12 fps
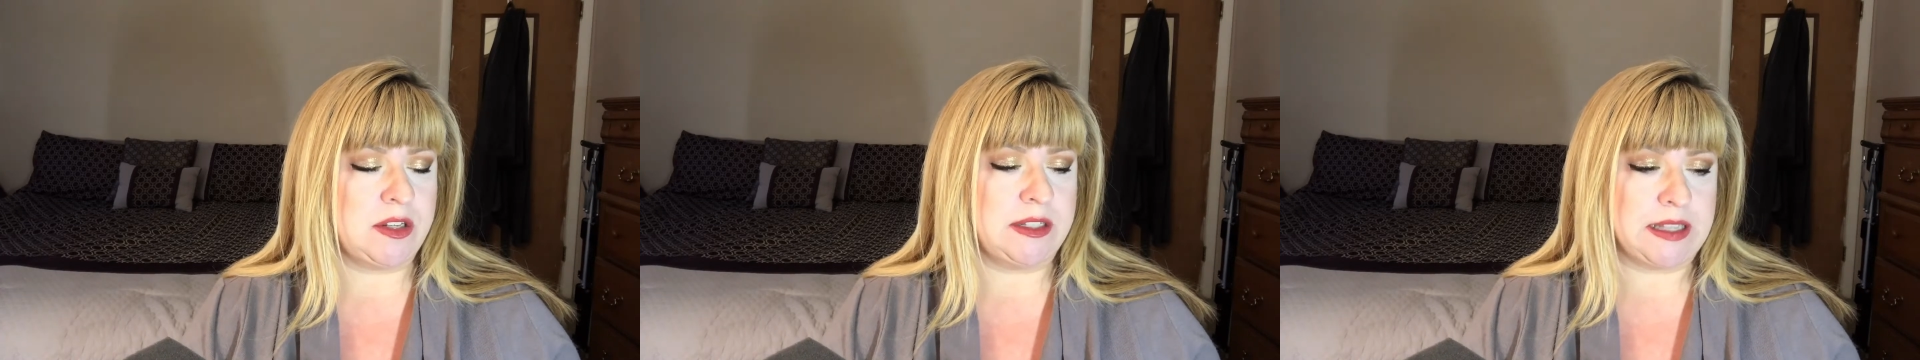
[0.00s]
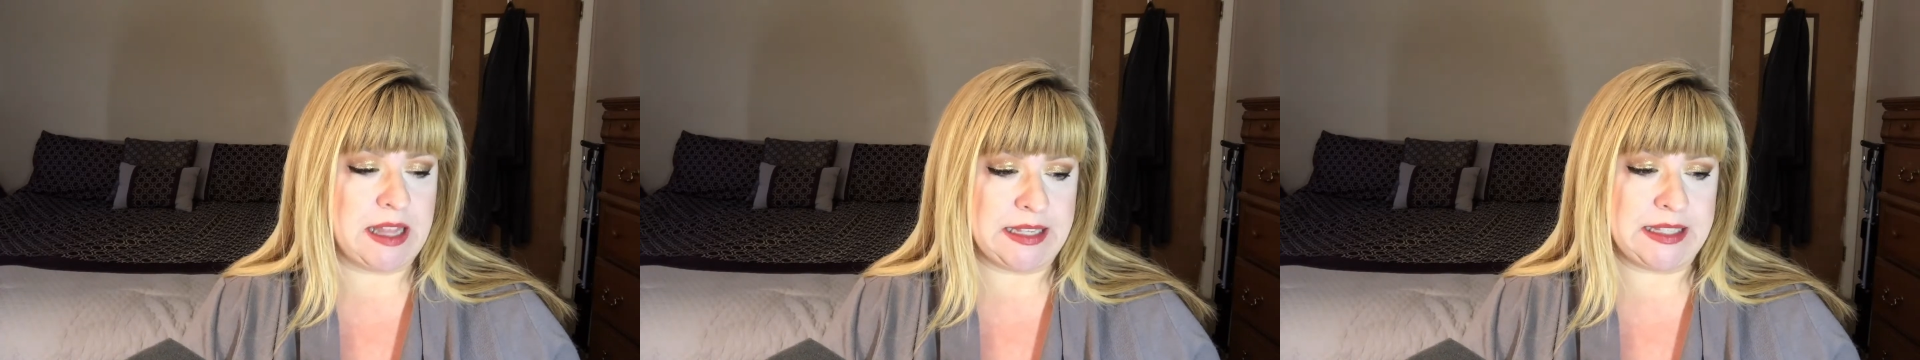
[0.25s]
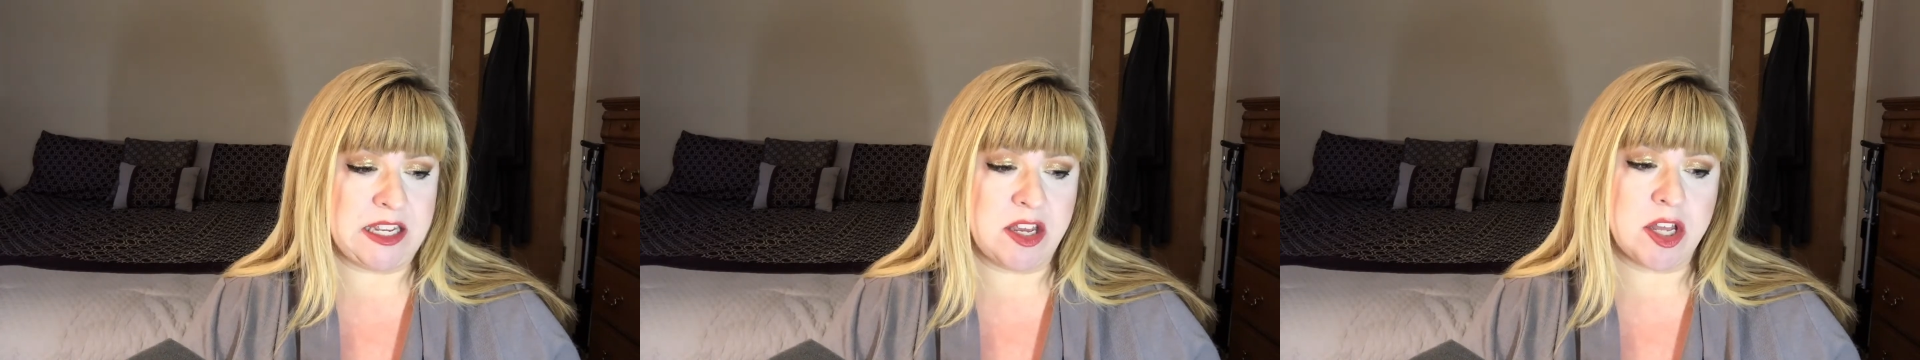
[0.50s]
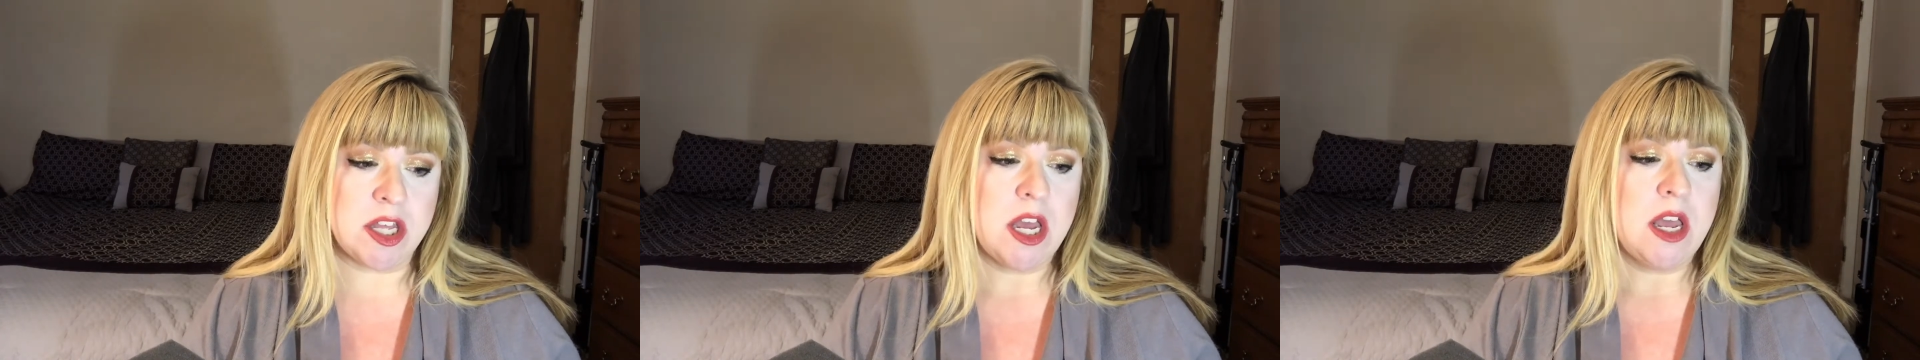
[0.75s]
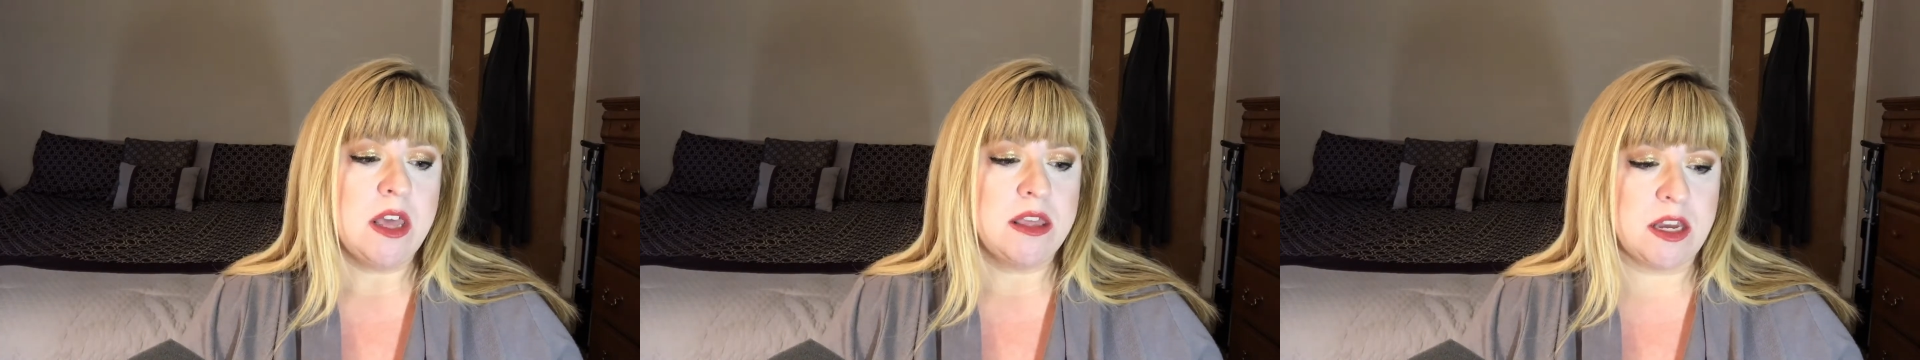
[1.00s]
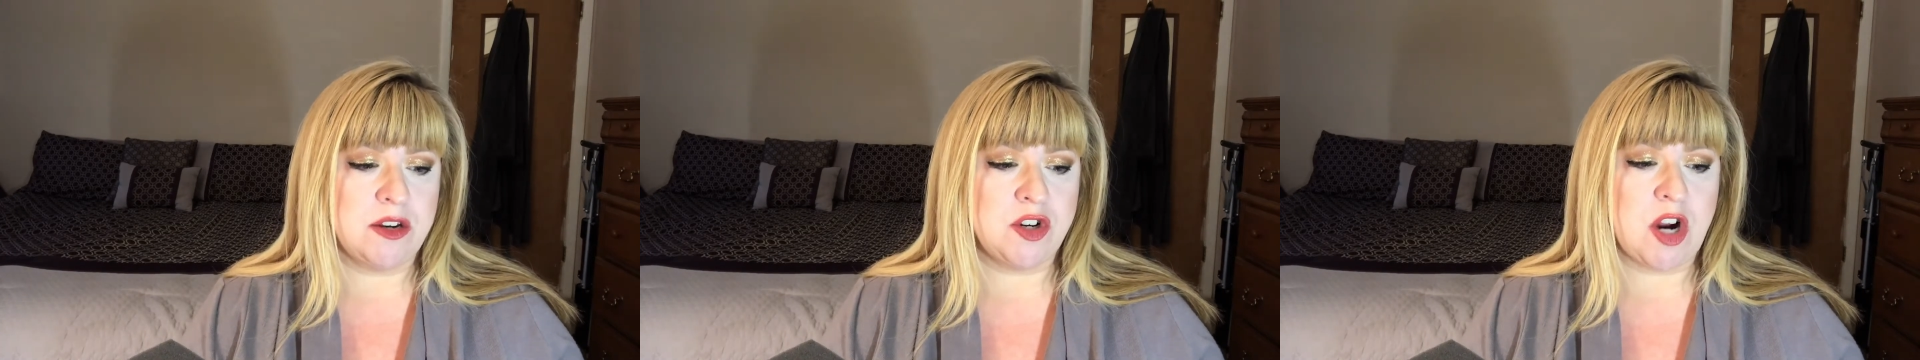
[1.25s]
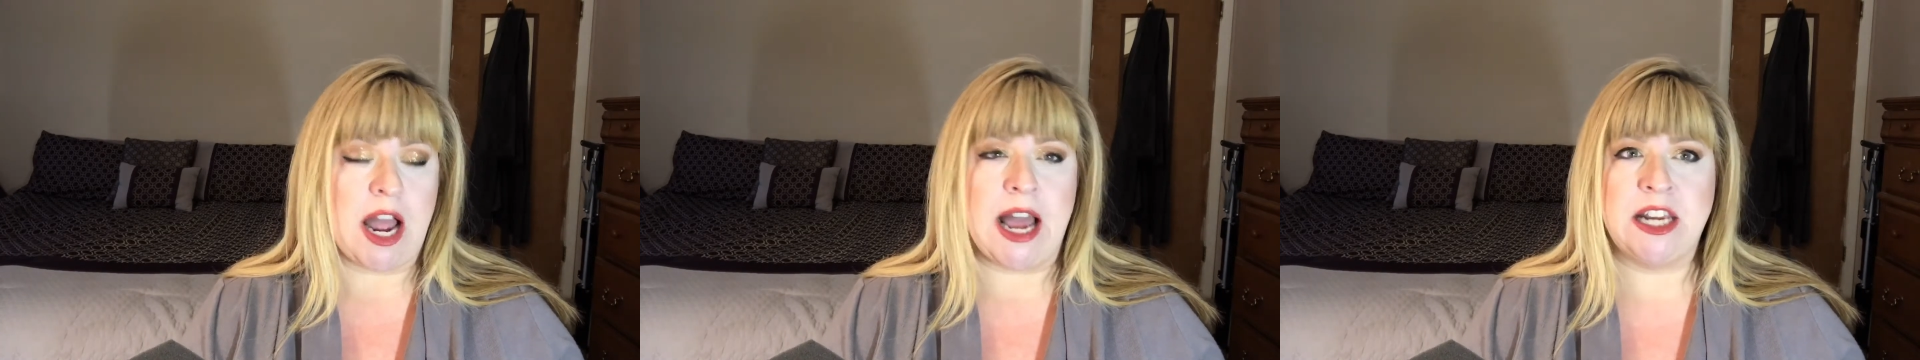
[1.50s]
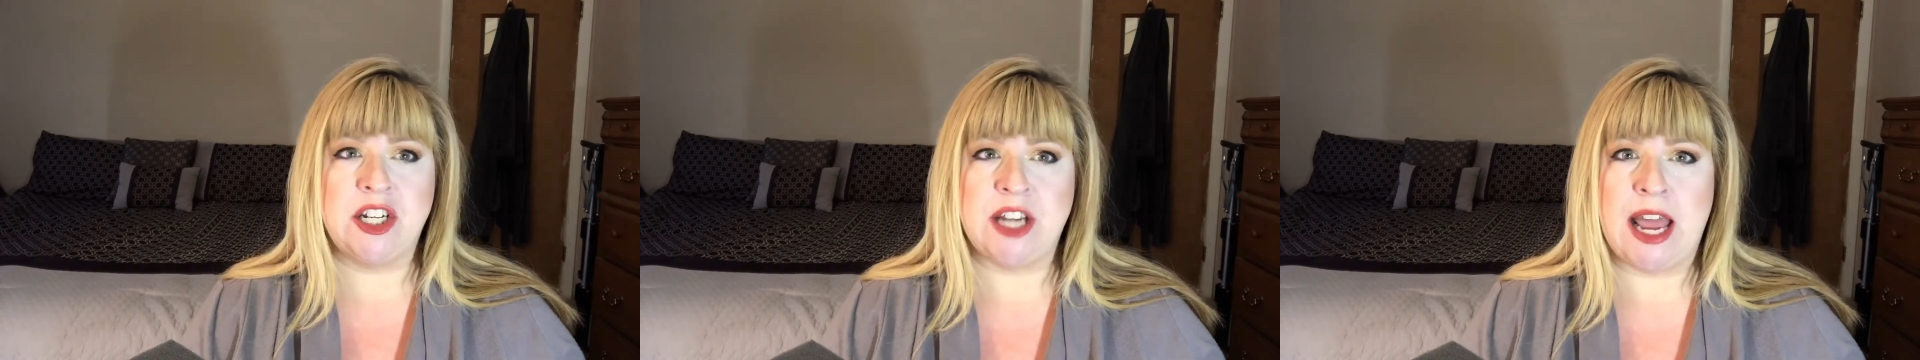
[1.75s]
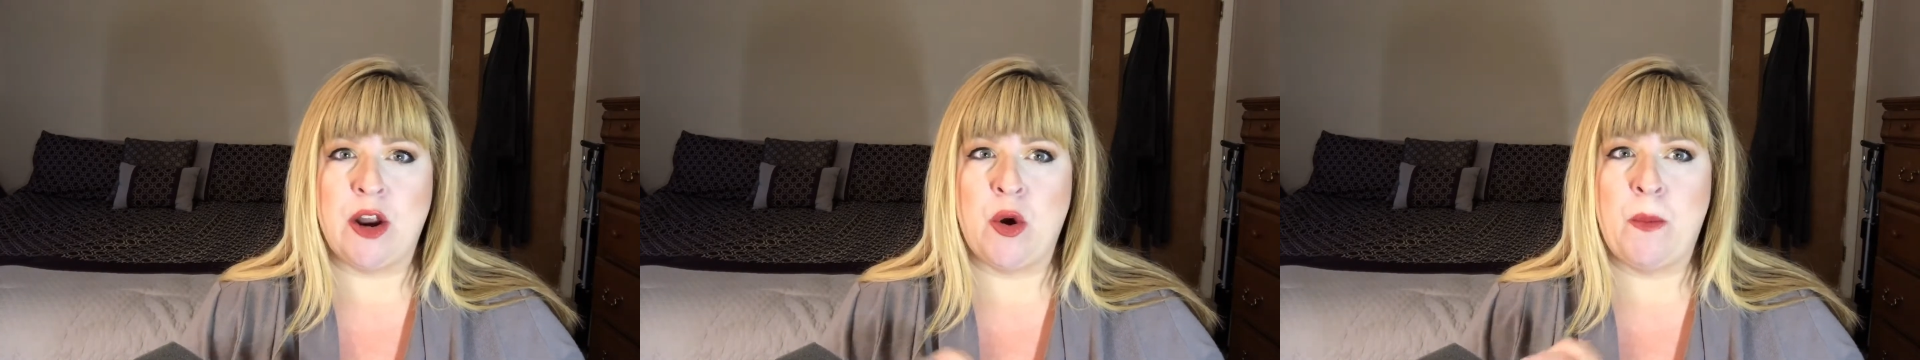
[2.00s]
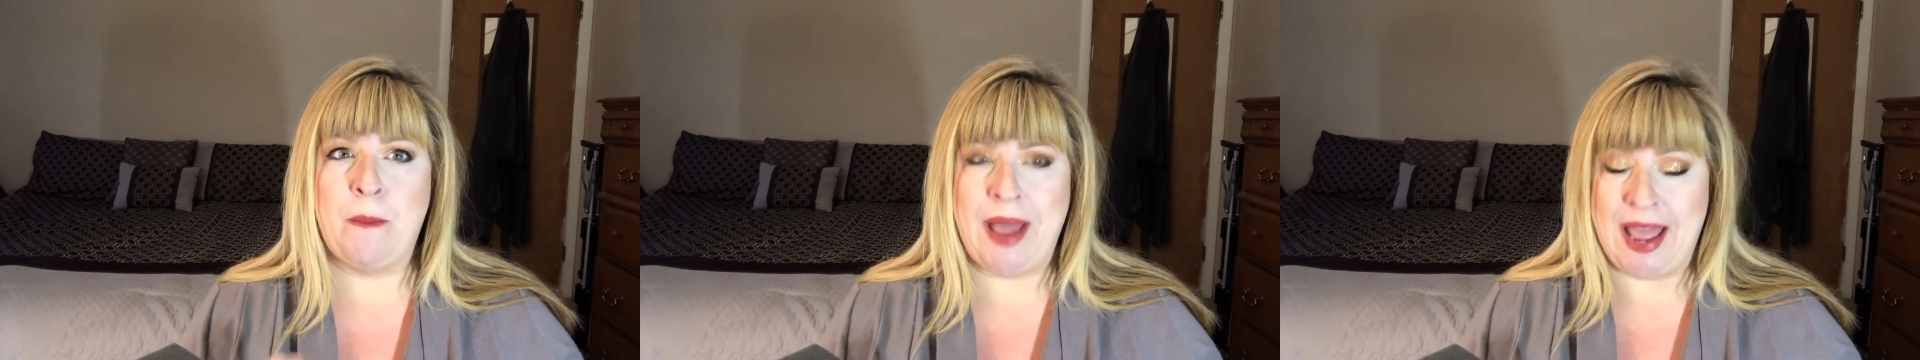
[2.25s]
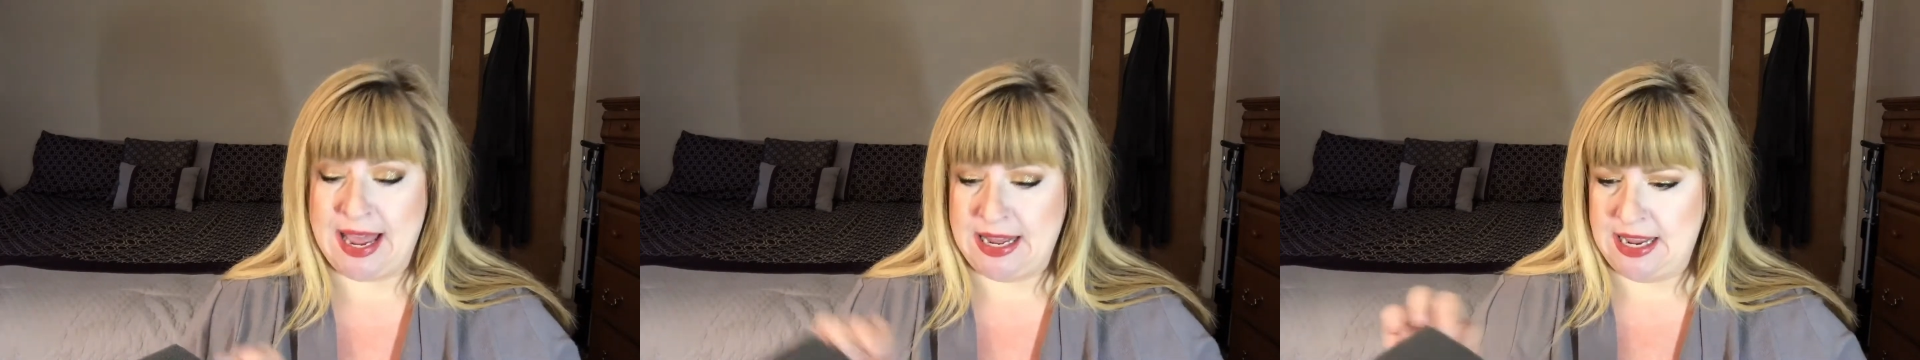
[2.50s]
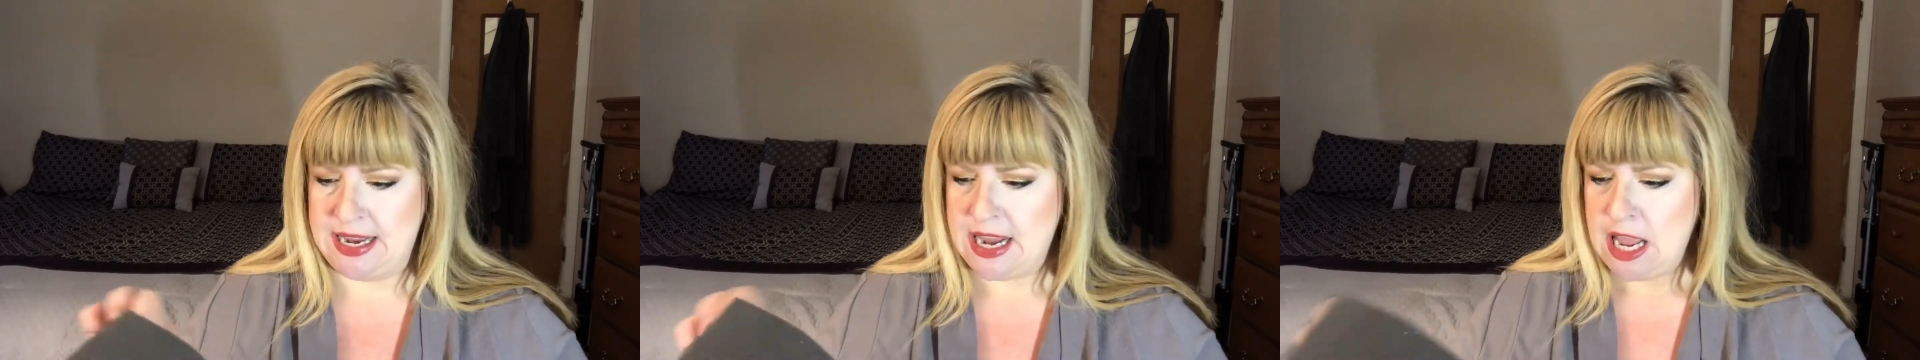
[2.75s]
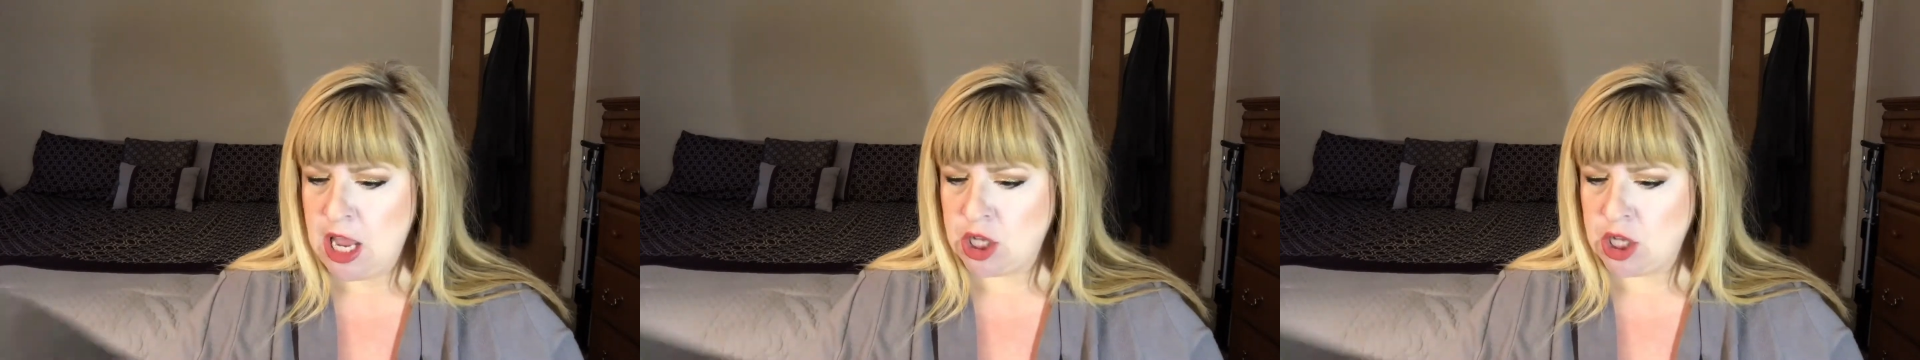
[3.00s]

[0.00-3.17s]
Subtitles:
Celestial Thunder eyeshadow palette.